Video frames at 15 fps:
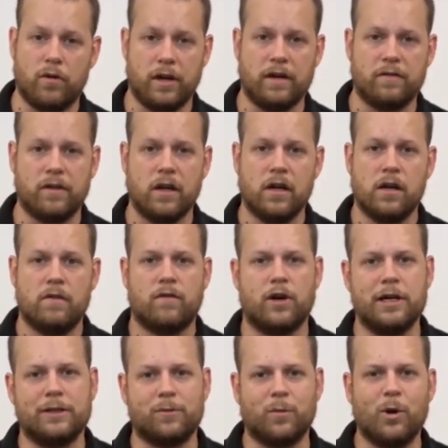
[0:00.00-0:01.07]
motive
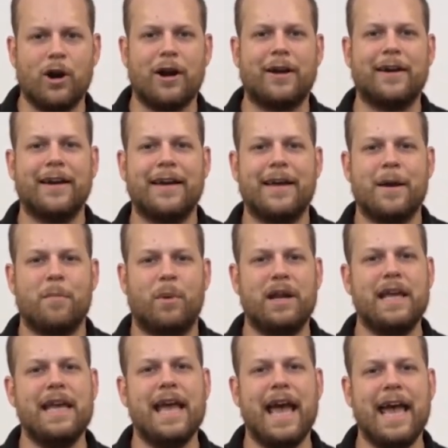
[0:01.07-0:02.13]
for his work,
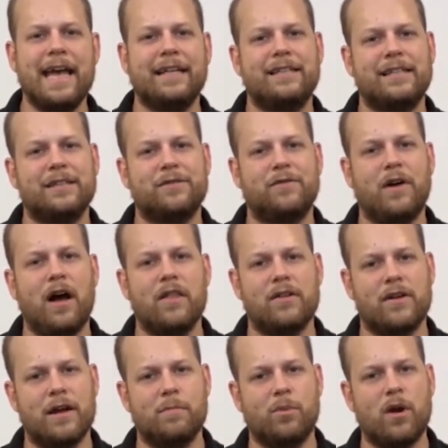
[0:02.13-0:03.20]
but he hates his
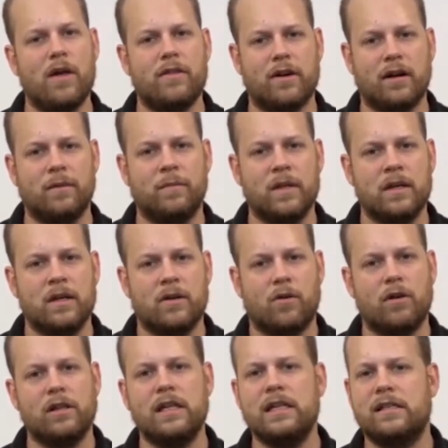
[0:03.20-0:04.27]
father and brother.
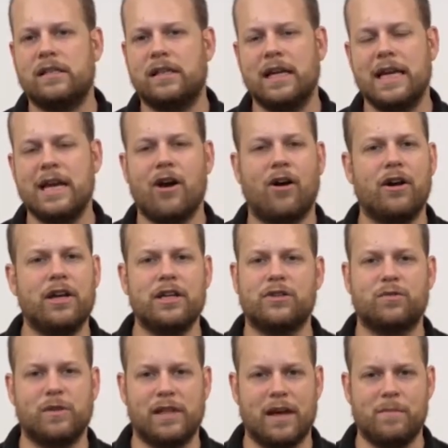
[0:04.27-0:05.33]
Or at least he
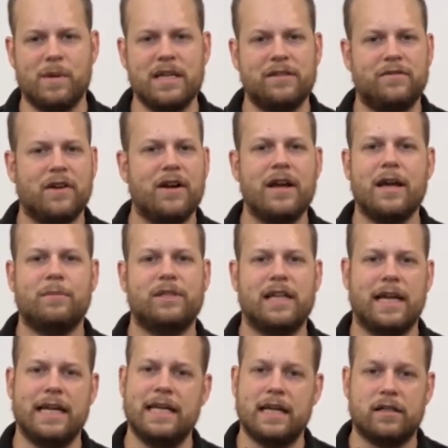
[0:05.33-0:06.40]
argues with them. He's very
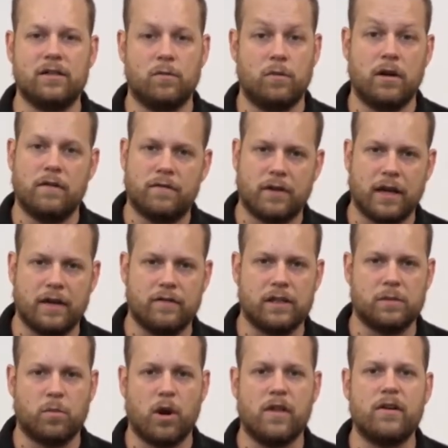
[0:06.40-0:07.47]
upset. He doesn't want to forgive
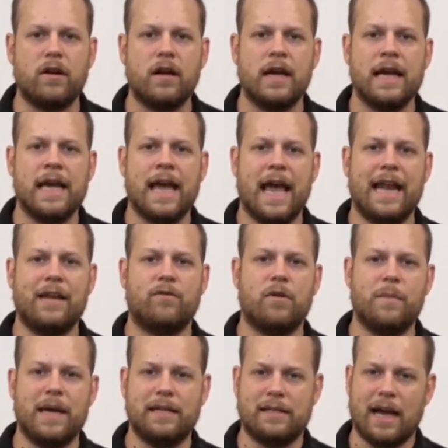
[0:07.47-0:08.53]
his brother, and he
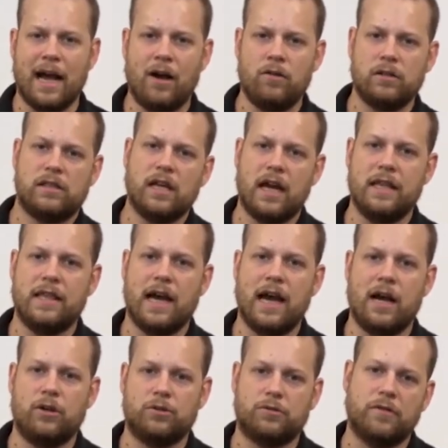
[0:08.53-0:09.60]
remains outside the
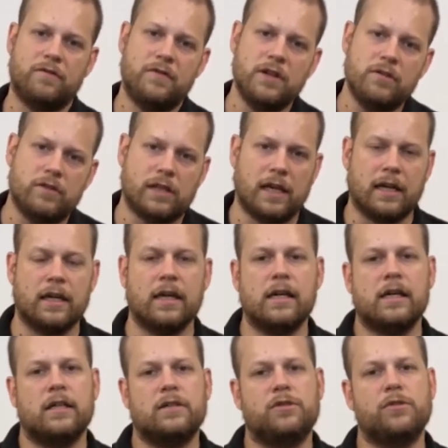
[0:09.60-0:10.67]
house, refusing
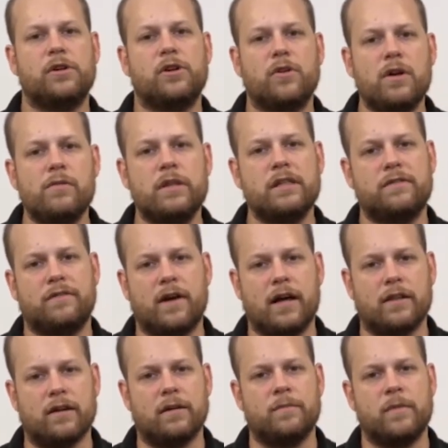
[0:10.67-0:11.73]
to agree with his
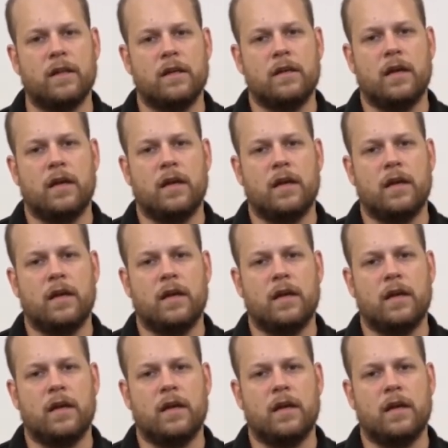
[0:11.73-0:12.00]
father